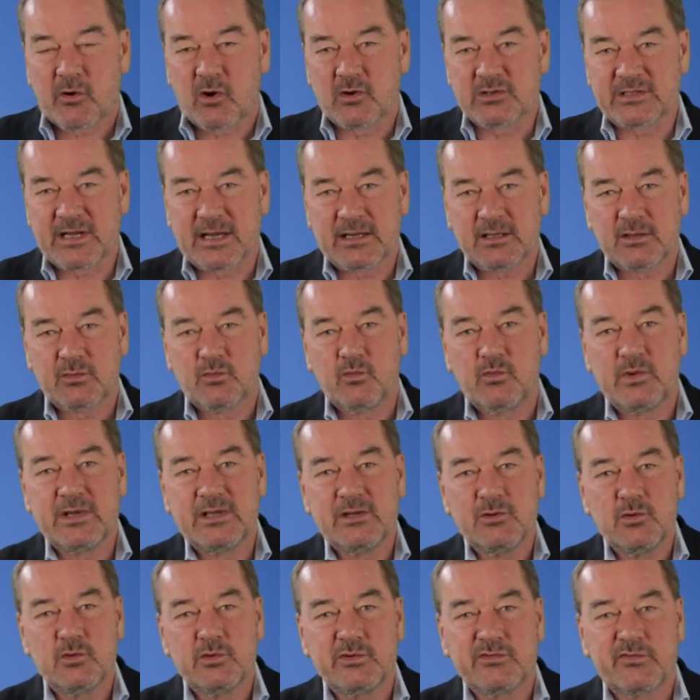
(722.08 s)
project, we
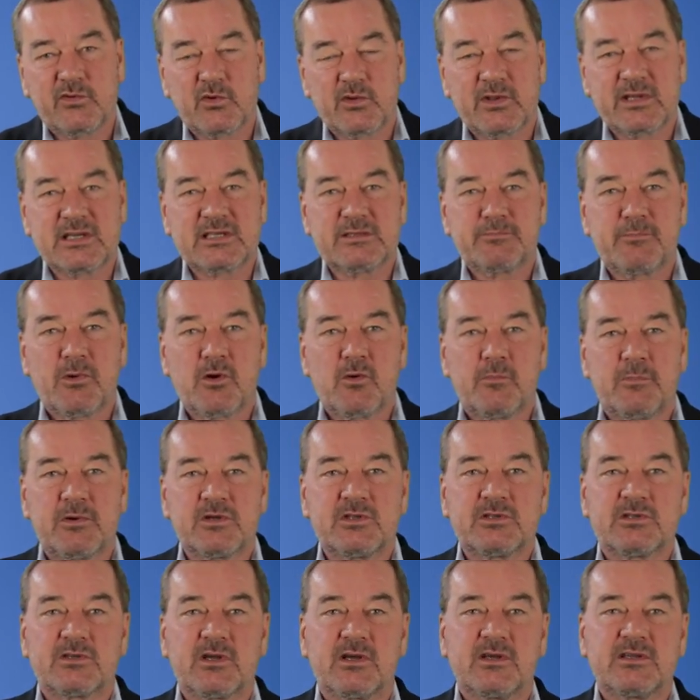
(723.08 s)
use for this
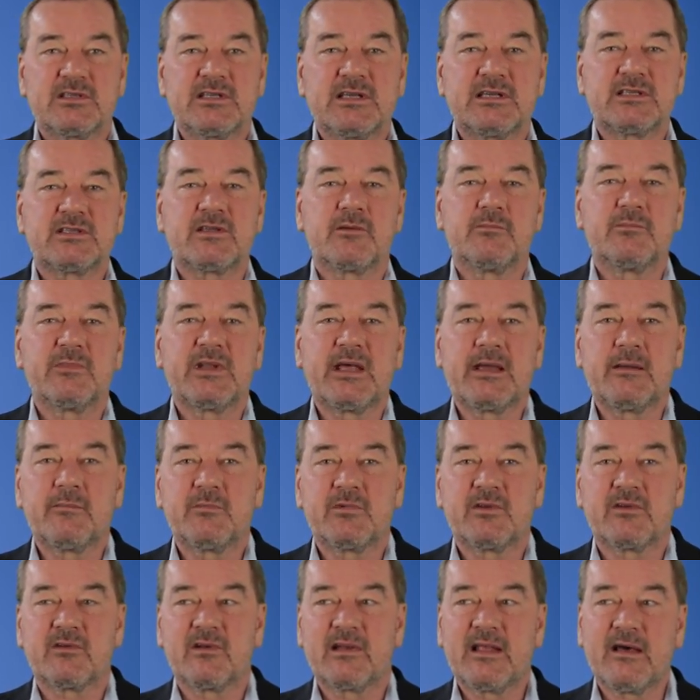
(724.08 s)
purpose a system
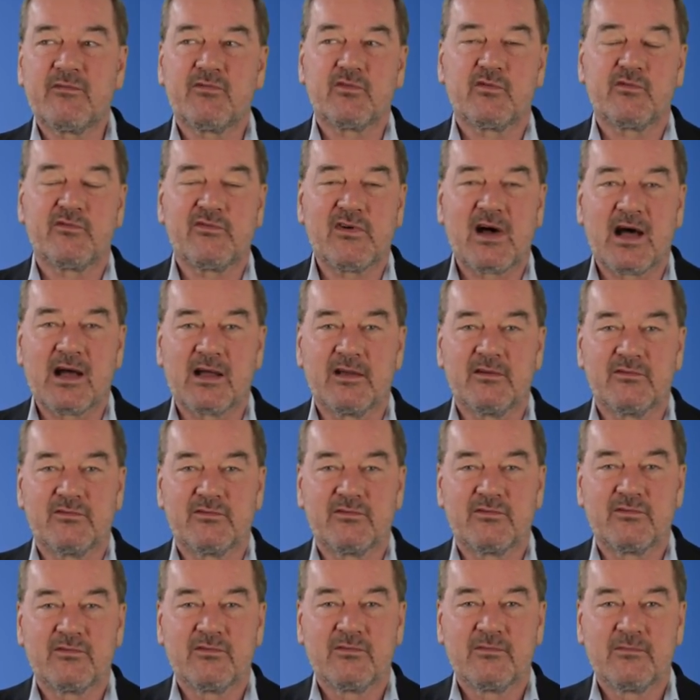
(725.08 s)
named Level
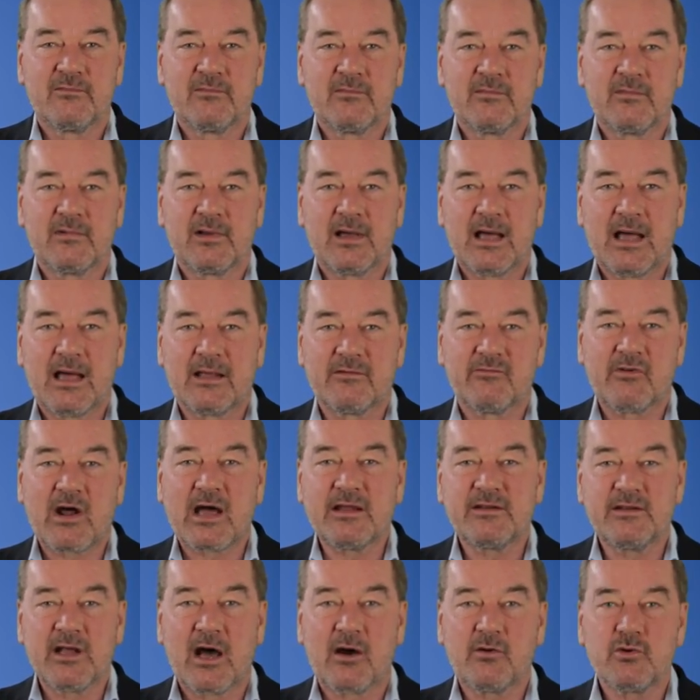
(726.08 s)
5. And
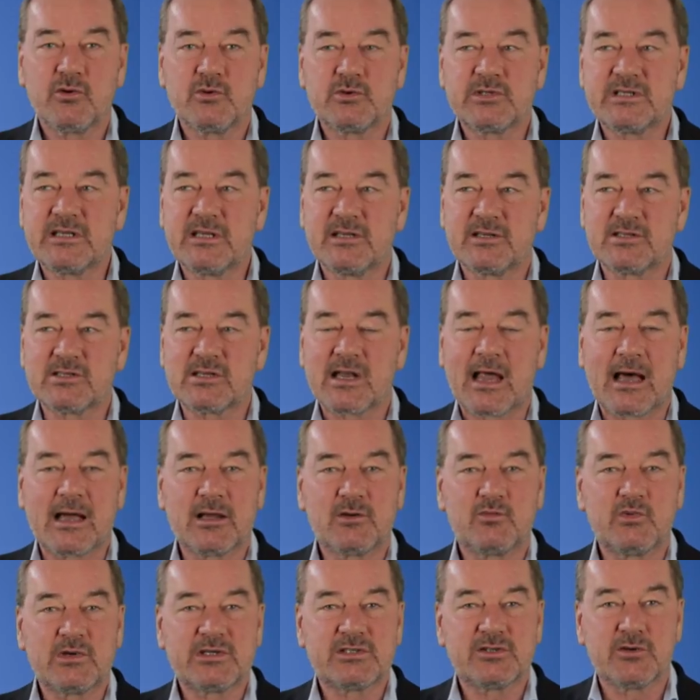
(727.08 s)
right now you see a
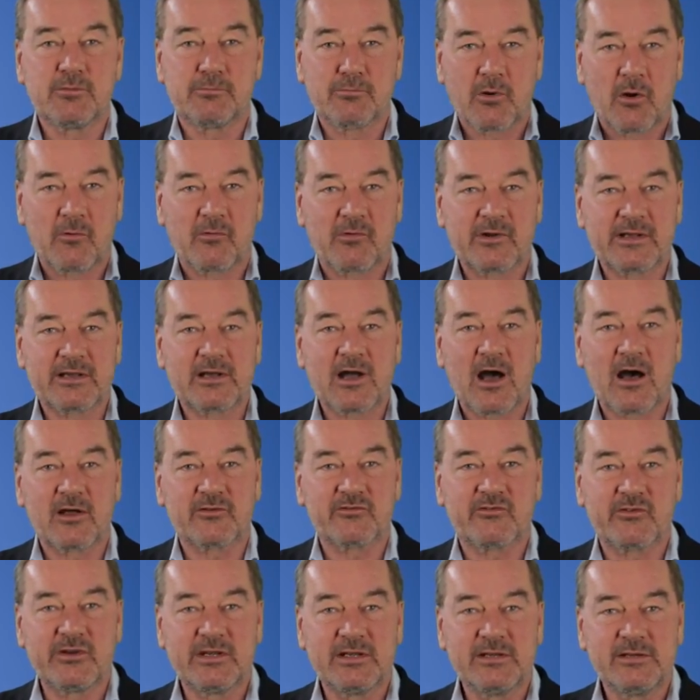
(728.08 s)
slide which you probably
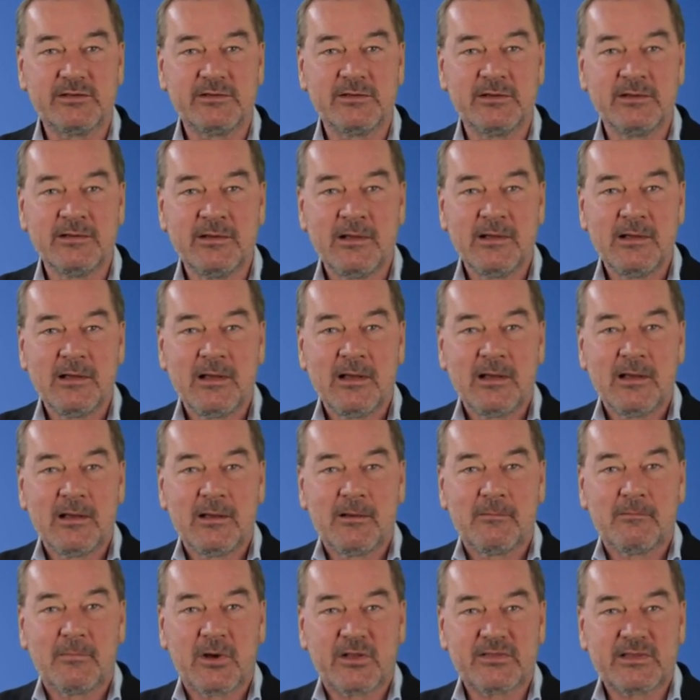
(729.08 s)
can't read,
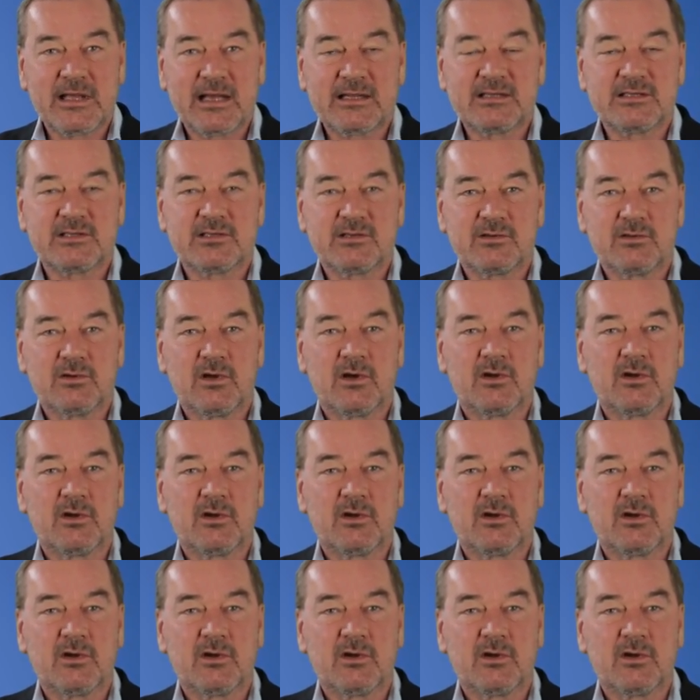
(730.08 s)
but that's